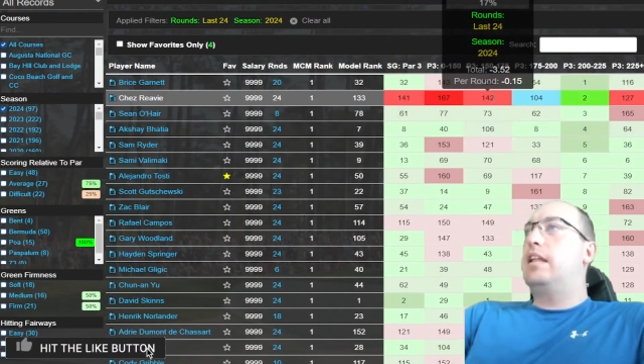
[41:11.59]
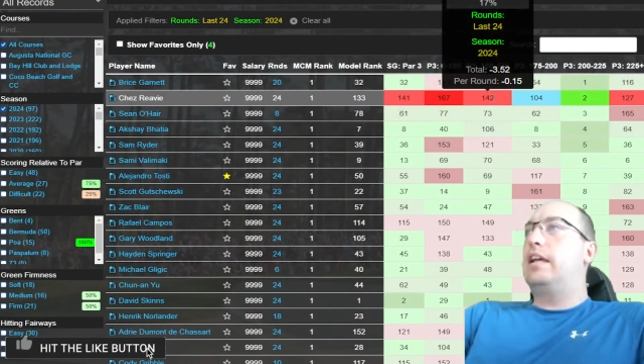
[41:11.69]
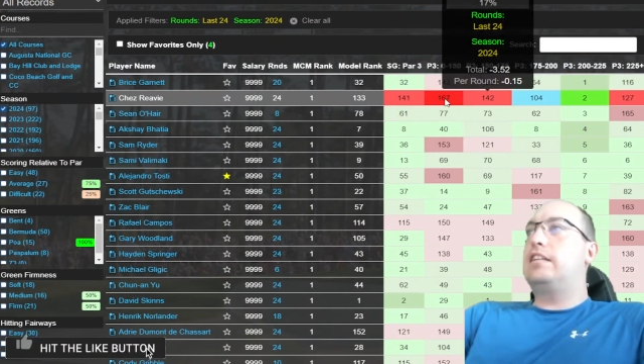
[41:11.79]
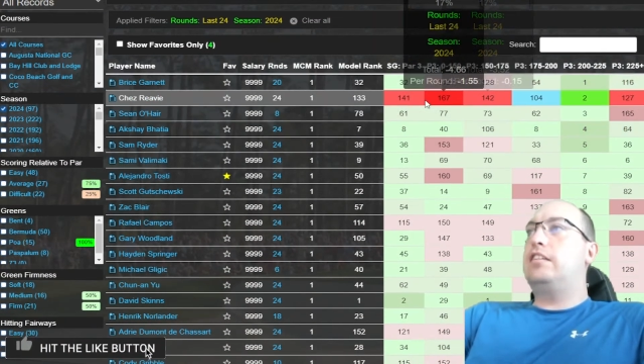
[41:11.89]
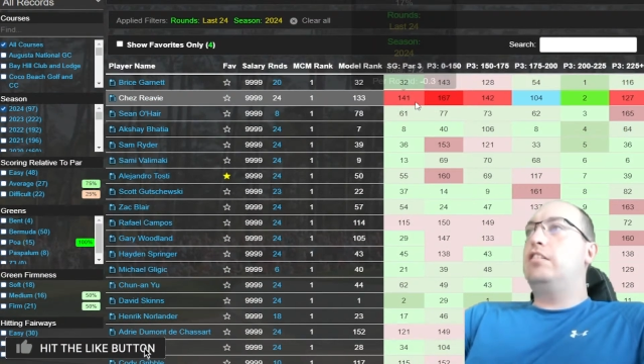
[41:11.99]

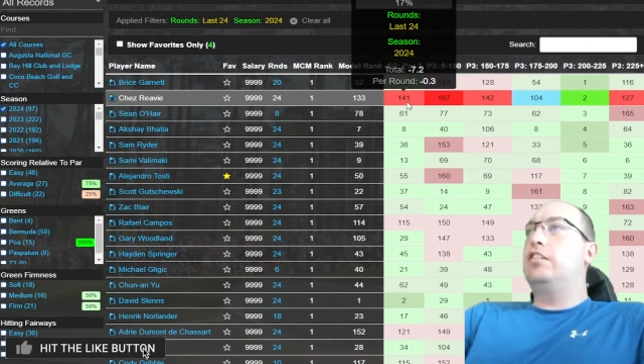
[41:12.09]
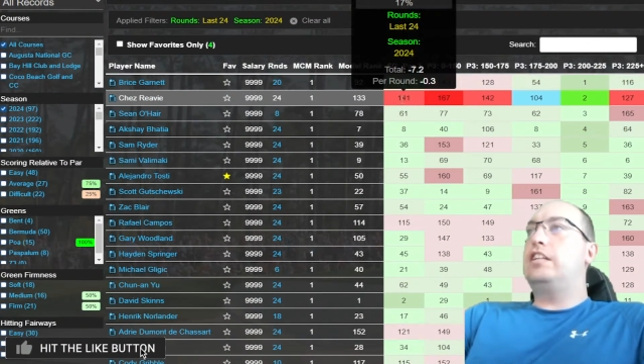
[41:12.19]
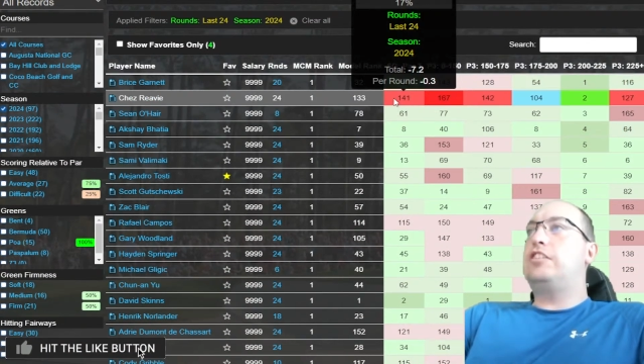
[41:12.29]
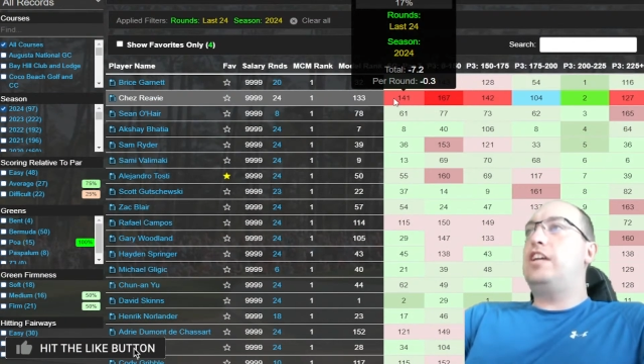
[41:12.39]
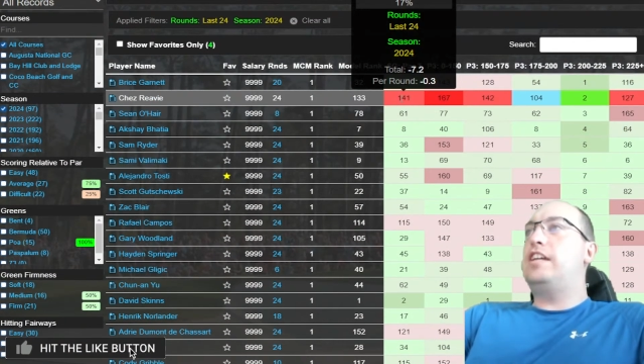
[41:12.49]
Like, you look
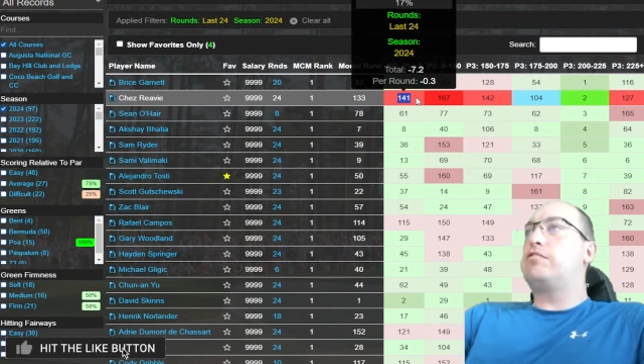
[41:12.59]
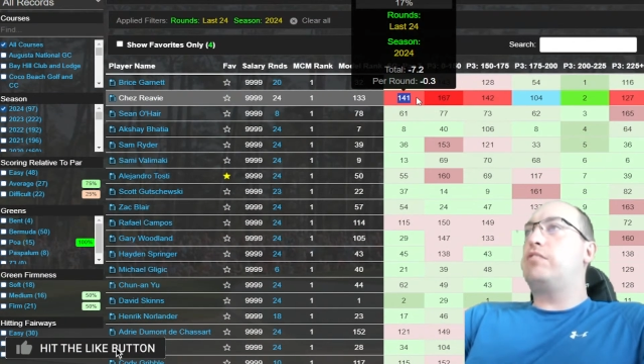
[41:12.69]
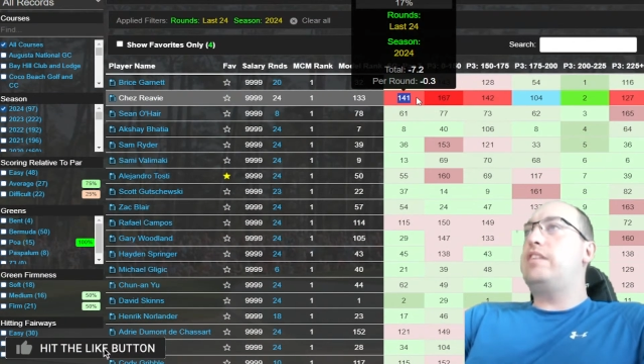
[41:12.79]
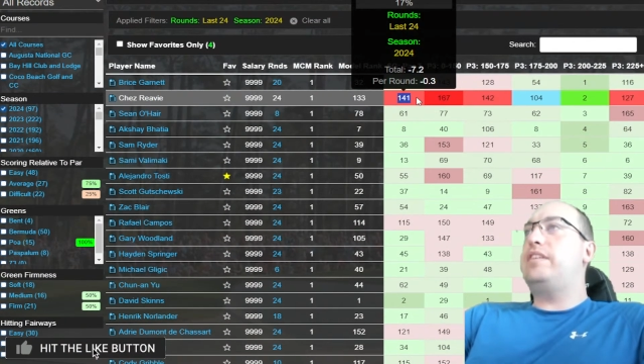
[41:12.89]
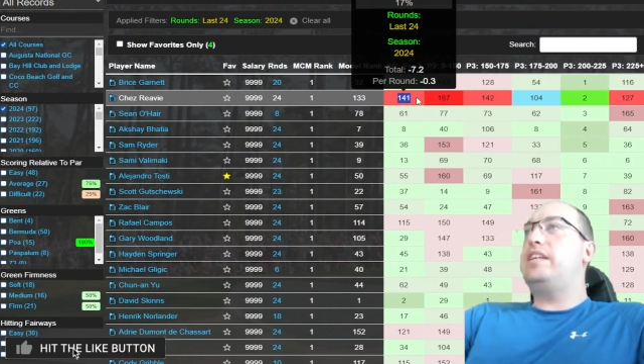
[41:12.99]
at Ches
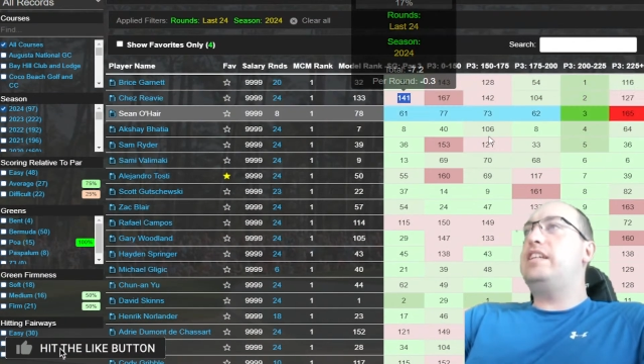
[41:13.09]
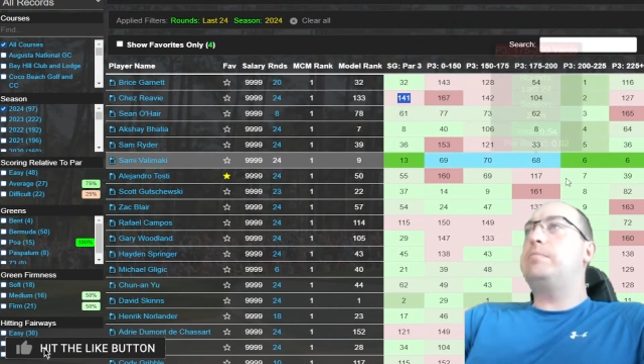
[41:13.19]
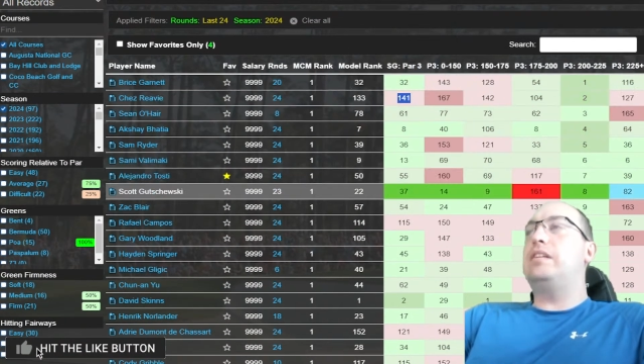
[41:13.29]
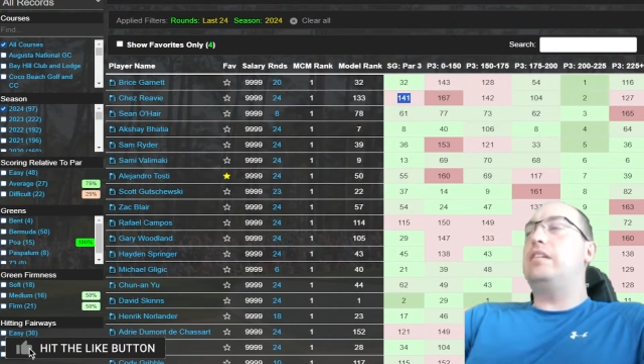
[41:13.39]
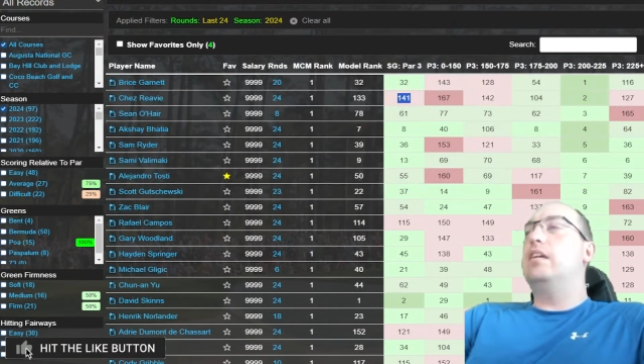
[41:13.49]
Reavie, he's
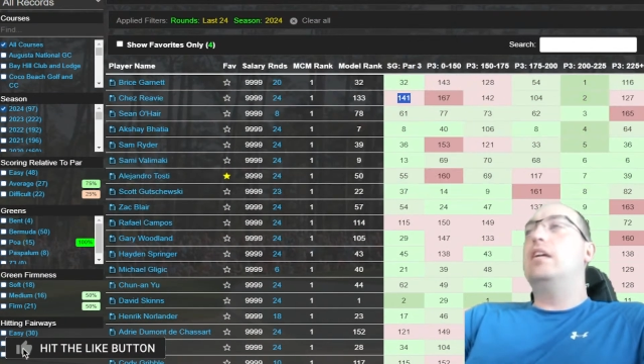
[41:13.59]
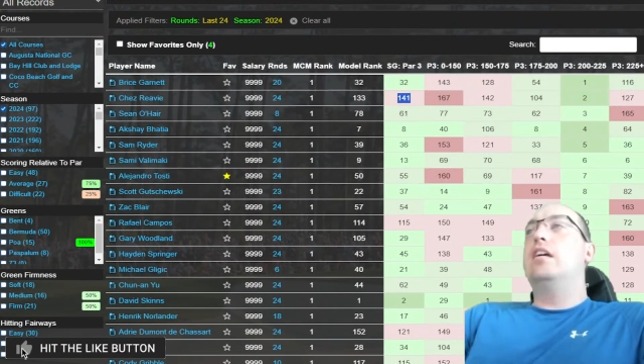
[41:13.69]
been